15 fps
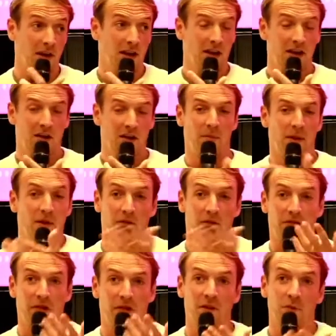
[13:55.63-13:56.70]
by a
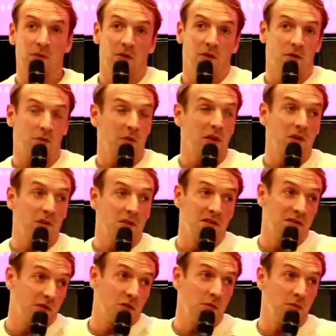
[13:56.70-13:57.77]
friend because we had
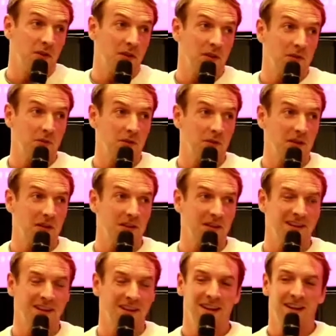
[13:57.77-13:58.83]
0 money at the beginning,
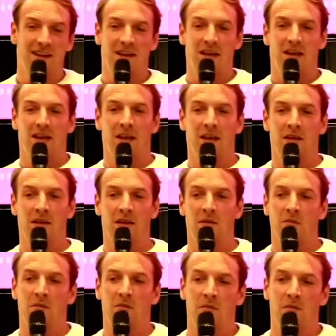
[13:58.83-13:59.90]

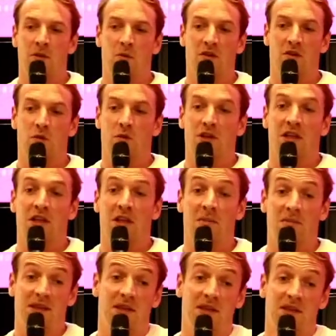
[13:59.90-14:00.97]
and he was working at
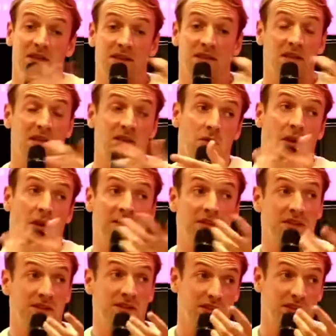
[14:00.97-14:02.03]
BETC, so Avas
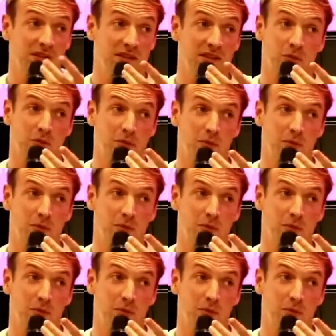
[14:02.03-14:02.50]
Agency Group,